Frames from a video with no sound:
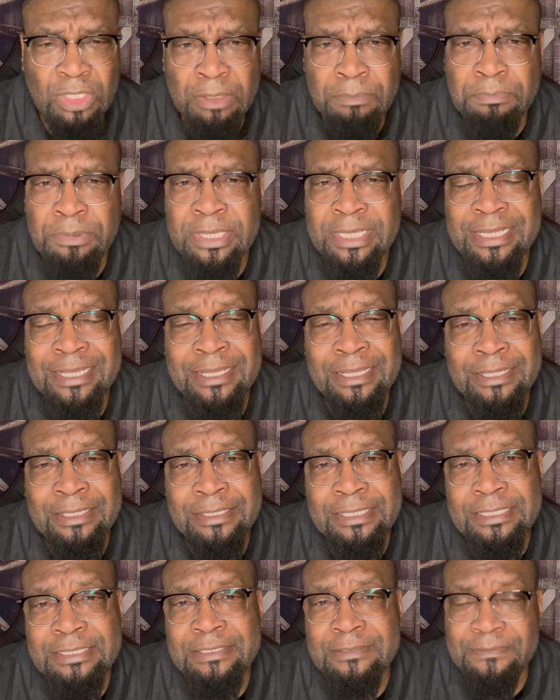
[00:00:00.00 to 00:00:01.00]
But uh,
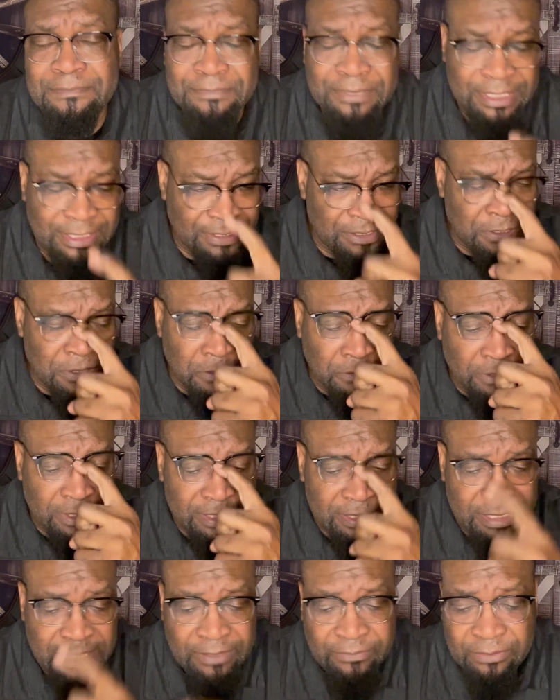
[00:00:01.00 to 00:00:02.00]
this, but you know,
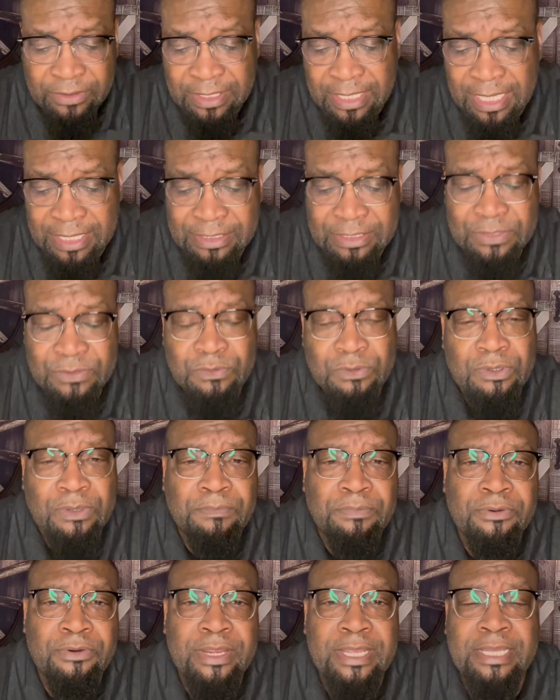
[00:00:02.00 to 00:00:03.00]
this evening I just want
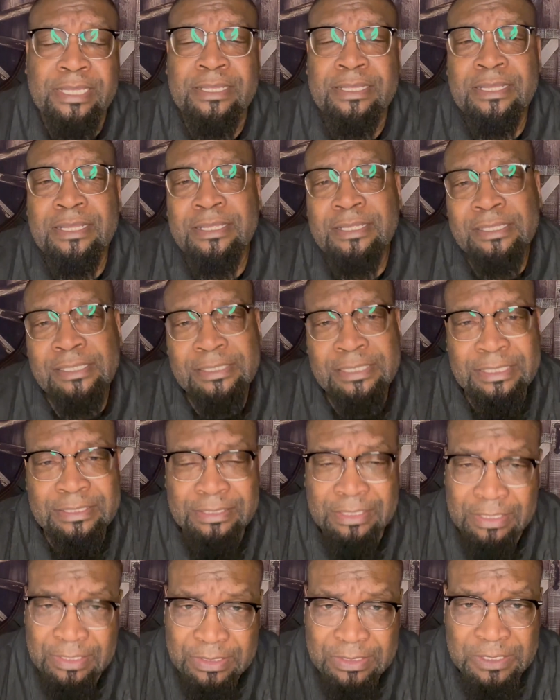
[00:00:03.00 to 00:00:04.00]
to pray
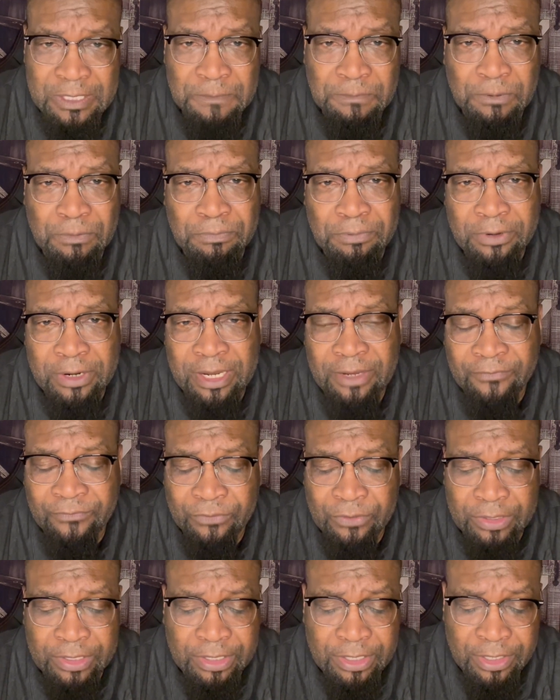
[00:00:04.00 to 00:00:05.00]
this little simple prayer
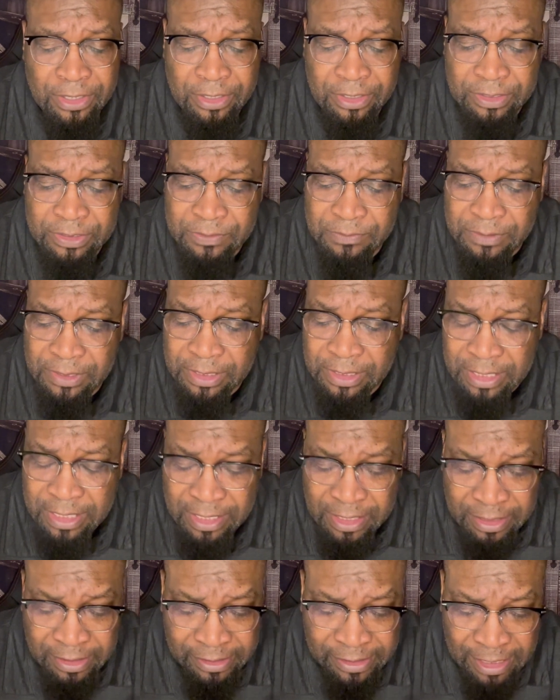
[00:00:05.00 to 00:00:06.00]
for encouragement.
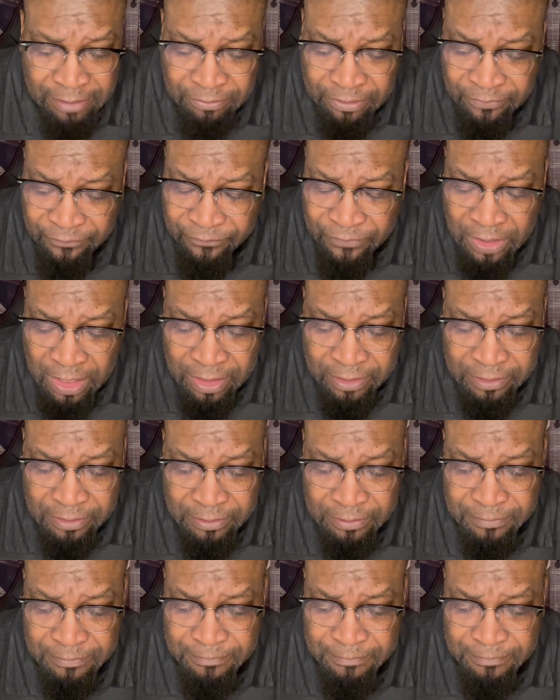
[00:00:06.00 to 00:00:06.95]
Heavenly Father,